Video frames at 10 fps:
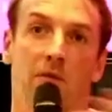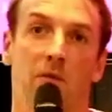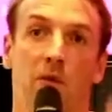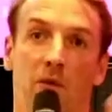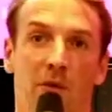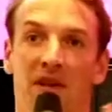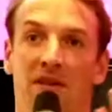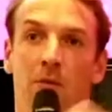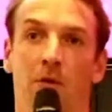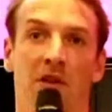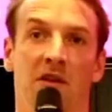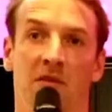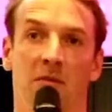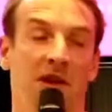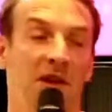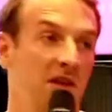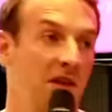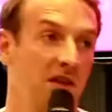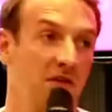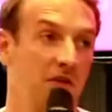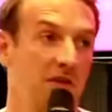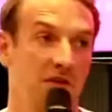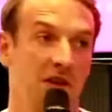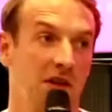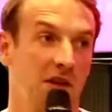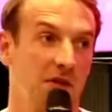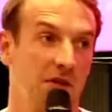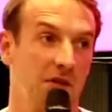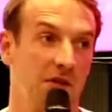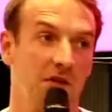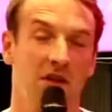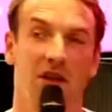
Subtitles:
raising money is a pain in the ass for every co-founder.